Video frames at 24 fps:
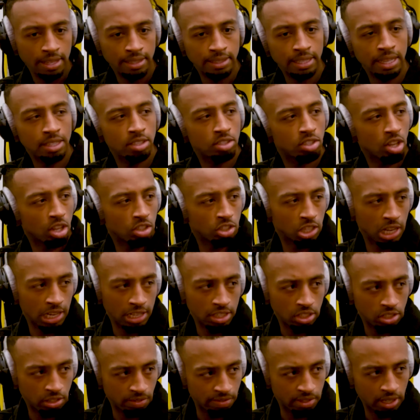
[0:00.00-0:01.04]
then start
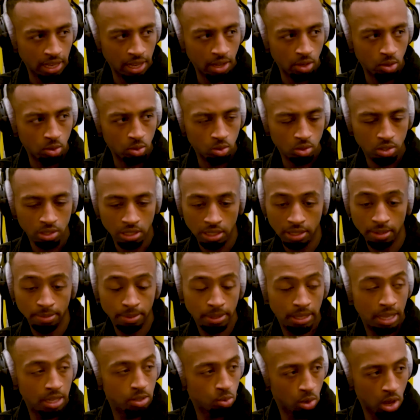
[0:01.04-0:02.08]
challenging for titles. I mean,
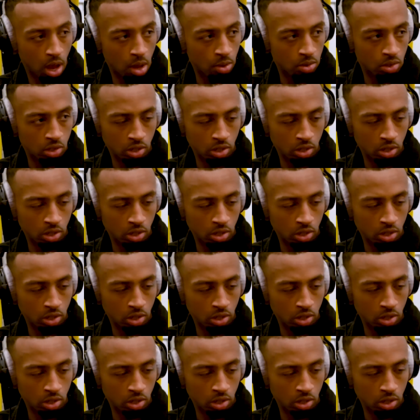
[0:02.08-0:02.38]
that's what I was